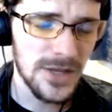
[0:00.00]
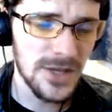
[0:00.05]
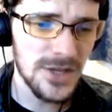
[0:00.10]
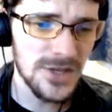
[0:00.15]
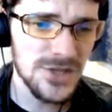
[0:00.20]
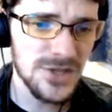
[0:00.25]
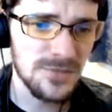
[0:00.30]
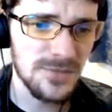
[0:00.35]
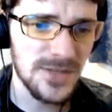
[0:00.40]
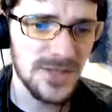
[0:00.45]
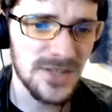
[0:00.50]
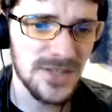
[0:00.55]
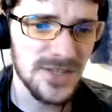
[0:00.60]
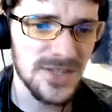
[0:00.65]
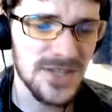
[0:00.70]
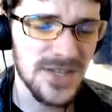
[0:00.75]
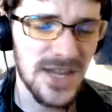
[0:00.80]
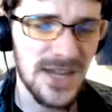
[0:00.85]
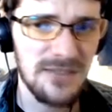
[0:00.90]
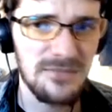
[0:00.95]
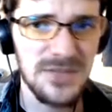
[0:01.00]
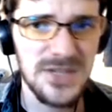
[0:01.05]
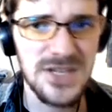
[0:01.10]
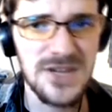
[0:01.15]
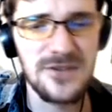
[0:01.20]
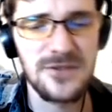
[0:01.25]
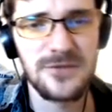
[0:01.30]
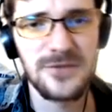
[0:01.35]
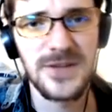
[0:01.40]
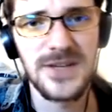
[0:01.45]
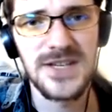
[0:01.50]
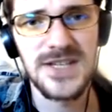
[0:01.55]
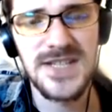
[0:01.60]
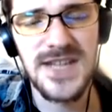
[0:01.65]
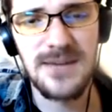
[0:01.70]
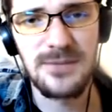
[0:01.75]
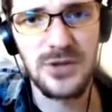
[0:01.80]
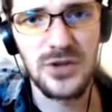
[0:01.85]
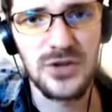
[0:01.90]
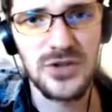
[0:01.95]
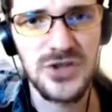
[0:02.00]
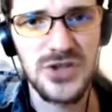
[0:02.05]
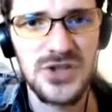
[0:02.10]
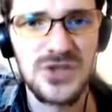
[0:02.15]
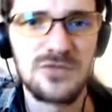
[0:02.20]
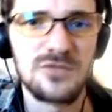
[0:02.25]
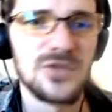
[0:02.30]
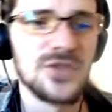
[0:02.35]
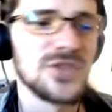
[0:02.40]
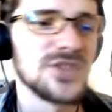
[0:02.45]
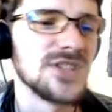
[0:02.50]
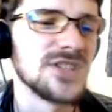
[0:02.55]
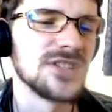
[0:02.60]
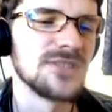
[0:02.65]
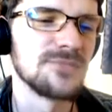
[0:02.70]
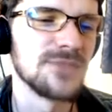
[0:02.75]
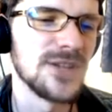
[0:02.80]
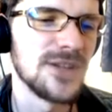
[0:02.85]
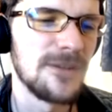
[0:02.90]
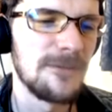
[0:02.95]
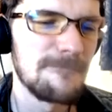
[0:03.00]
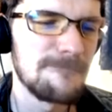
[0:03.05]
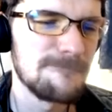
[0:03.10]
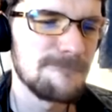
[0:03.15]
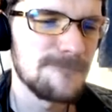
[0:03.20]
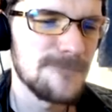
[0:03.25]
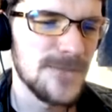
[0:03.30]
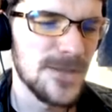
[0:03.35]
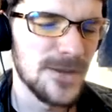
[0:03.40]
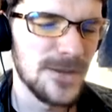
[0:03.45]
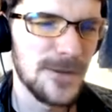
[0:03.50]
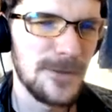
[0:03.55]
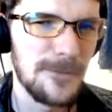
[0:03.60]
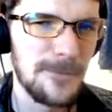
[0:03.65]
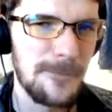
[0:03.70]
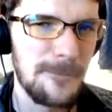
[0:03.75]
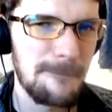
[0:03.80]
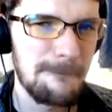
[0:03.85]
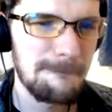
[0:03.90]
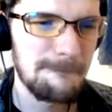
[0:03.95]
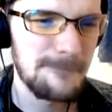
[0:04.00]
It occurs to me that this game is everything that Tamagotchis wanted to be. You know?